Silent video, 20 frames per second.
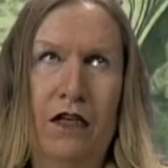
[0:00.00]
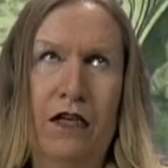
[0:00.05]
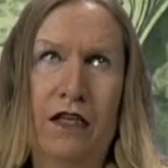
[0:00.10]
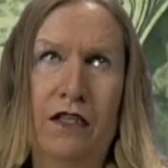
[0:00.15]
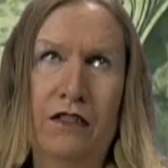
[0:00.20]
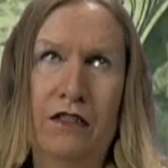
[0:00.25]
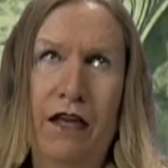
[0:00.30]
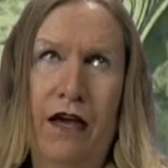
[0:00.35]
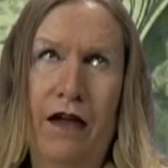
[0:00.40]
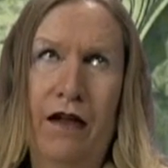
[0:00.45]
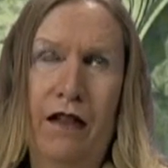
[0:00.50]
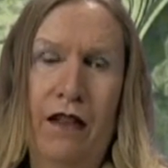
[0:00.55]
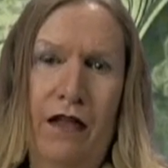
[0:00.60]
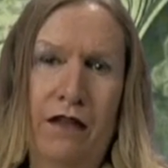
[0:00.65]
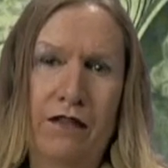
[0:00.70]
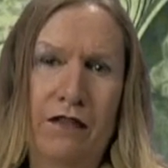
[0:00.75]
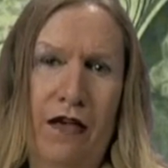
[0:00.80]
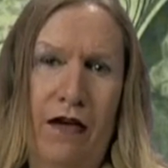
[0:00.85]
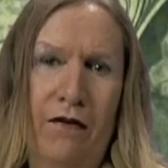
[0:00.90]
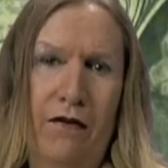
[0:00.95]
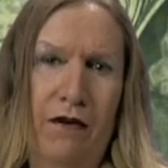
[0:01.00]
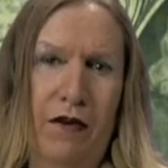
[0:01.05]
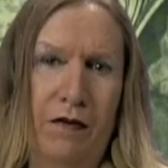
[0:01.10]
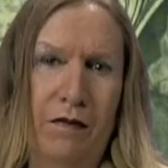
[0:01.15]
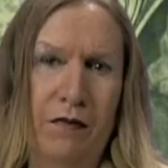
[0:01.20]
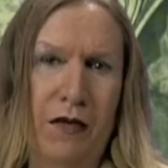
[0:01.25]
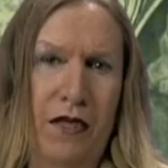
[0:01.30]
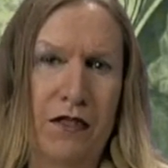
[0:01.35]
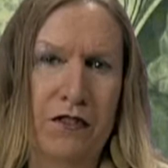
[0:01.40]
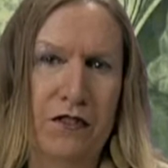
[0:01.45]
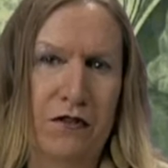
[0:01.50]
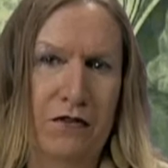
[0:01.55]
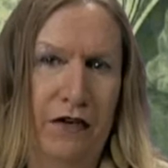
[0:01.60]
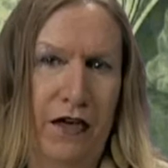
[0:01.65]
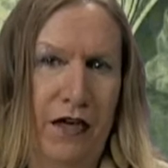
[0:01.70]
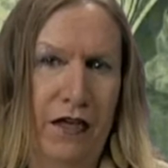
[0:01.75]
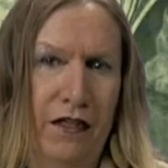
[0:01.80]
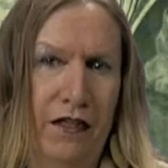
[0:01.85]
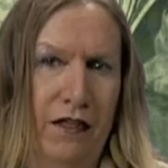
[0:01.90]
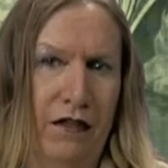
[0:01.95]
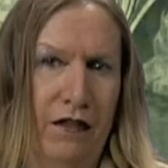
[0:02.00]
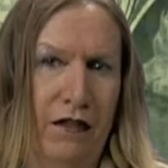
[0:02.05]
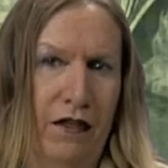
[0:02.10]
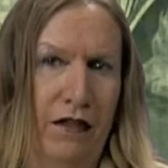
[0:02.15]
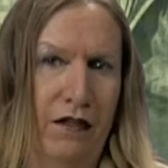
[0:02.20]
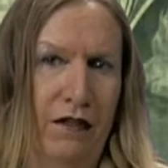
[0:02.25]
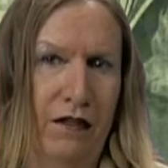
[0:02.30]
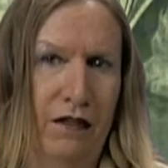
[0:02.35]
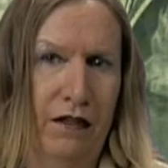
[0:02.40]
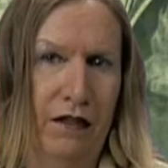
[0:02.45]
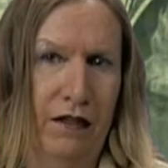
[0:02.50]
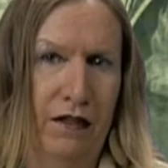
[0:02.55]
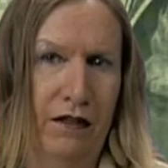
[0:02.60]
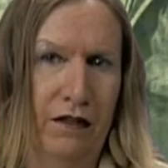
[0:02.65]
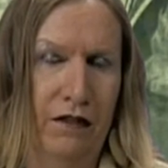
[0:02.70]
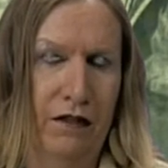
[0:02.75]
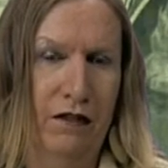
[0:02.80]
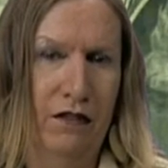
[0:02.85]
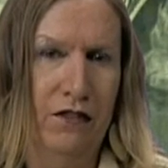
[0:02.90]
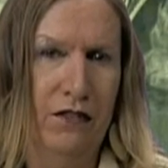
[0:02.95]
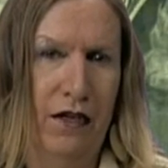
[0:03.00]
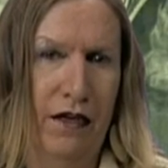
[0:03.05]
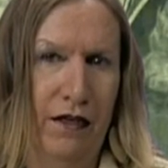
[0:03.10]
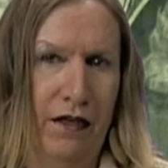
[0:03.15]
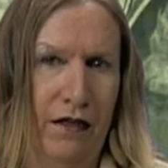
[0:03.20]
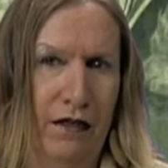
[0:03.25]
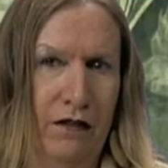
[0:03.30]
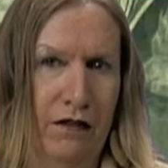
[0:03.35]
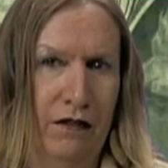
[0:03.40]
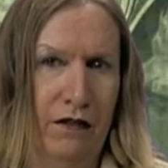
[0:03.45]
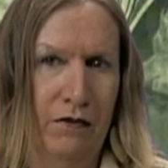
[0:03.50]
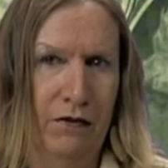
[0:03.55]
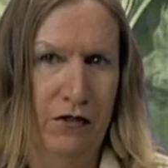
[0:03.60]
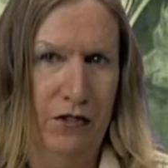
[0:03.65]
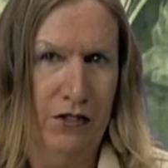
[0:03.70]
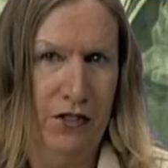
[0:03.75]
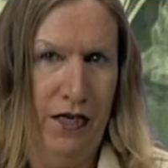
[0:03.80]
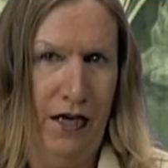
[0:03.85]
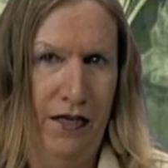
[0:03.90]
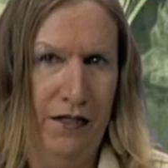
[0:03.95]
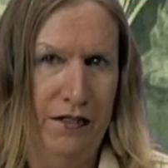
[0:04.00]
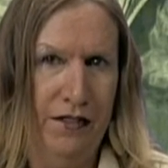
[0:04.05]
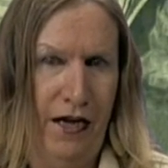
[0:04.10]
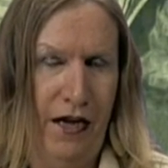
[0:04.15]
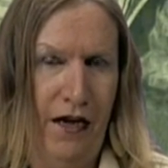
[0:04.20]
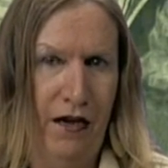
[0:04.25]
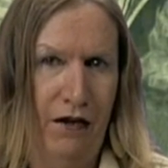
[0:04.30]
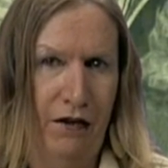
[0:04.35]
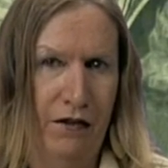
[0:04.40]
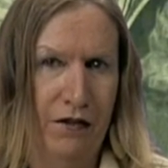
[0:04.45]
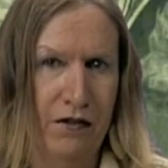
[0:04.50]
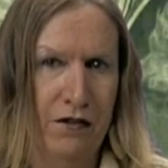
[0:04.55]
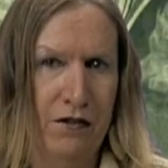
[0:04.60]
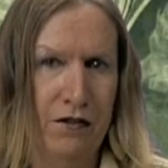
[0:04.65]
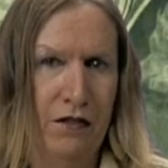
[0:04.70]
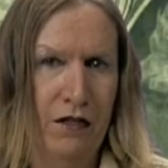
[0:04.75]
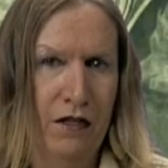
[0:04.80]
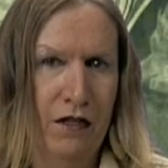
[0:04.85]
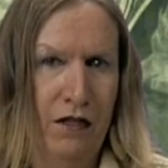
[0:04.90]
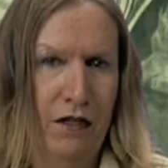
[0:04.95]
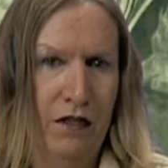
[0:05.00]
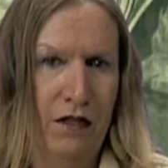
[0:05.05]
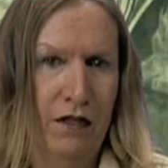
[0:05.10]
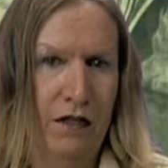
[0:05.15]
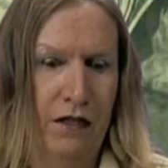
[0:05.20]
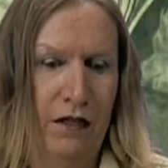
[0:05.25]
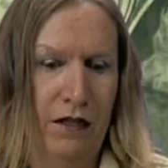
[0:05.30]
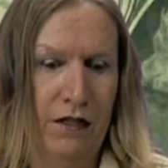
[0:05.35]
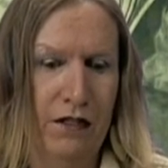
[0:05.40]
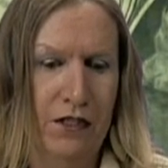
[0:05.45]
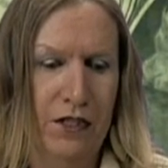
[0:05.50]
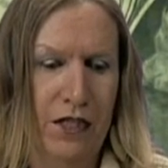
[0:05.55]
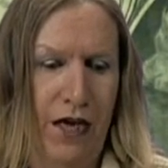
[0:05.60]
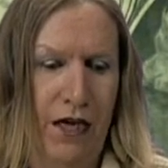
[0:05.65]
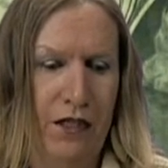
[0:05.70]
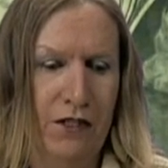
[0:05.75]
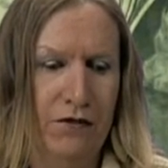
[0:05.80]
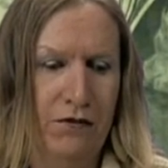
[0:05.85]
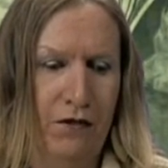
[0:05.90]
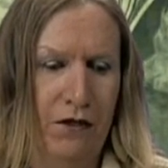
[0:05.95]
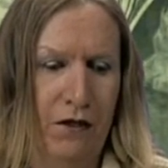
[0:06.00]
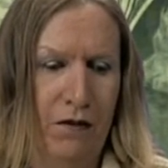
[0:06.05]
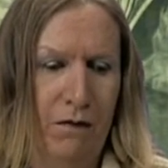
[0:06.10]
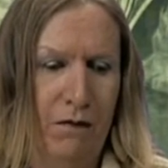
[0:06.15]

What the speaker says: It's that's that one in Pennsylvania that looks like it was shot down, that Shanksville,